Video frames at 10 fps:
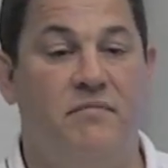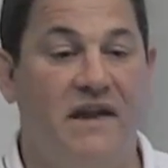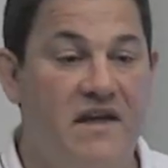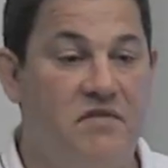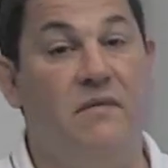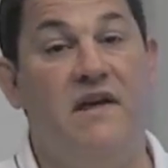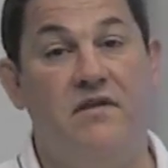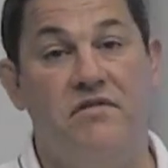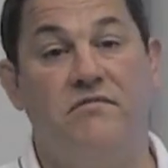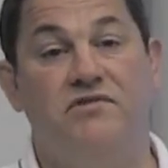
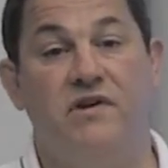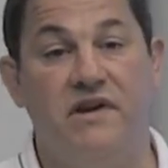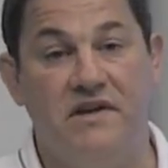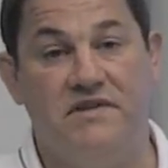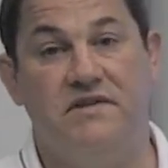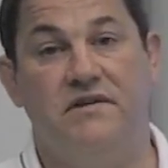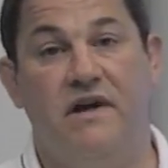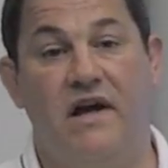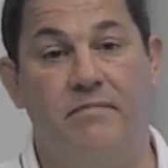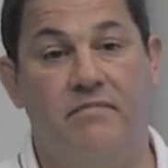Please join us
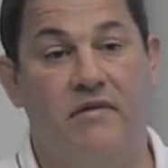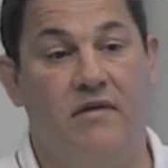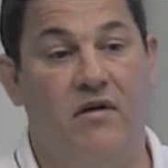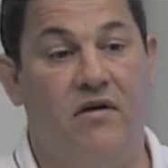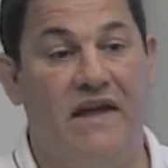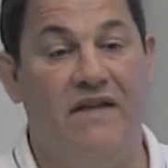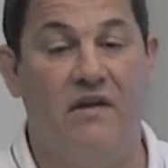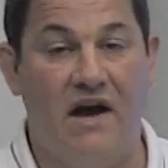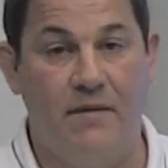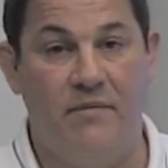in
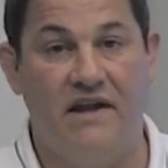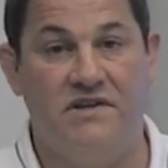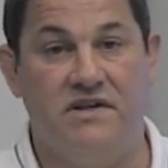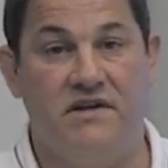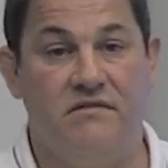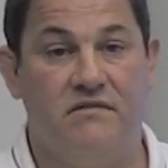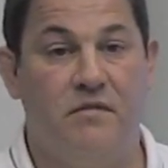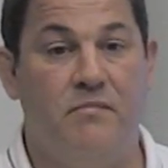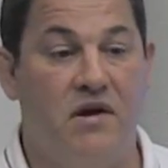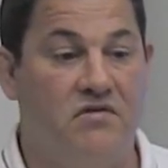the Hyperledger
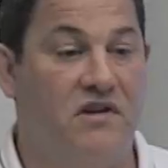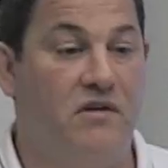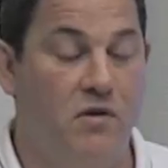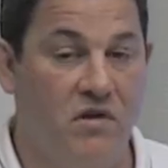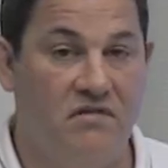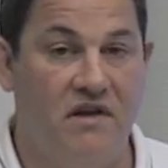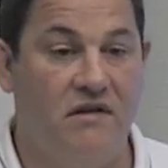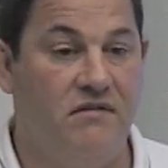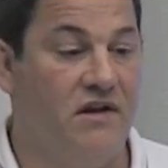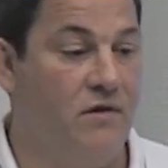Composer community.
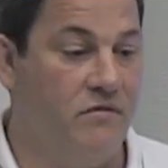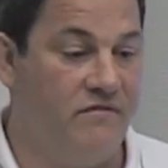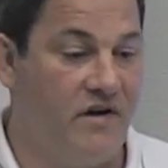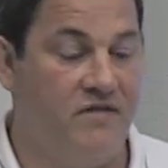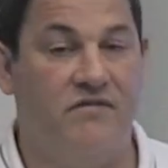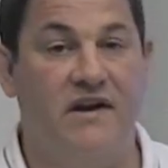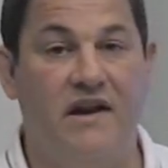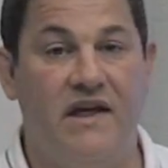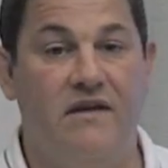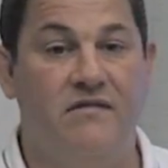We're very
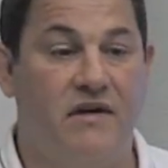friendly.